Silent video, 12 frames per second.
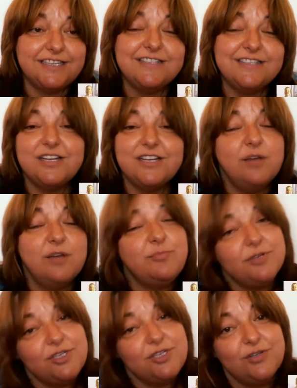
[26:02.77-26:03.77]
an
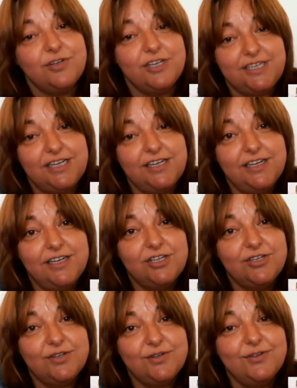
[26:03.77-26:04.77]
opportunity
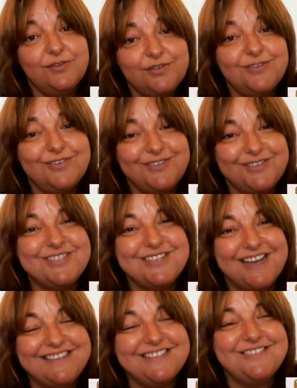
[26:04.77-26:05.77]

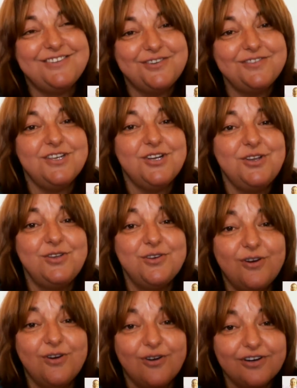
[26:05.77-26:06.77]
to start introducing
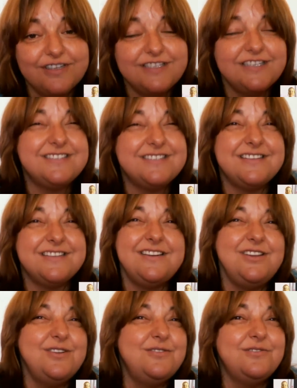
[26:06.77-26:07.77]
new courses,
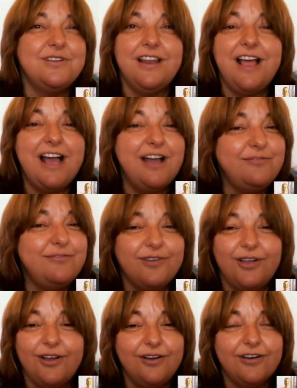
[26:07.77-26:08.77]
new
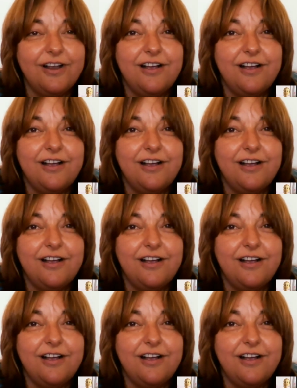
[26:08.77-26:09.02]
lifelong